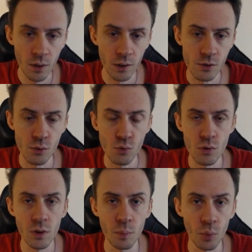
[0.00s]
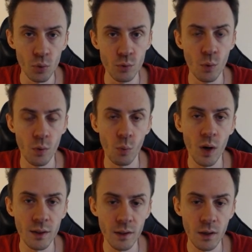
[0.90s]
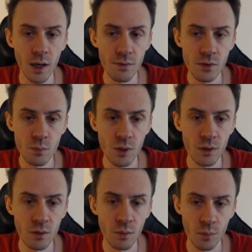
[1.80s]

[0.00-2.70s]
It's usually pulled with one craftsman,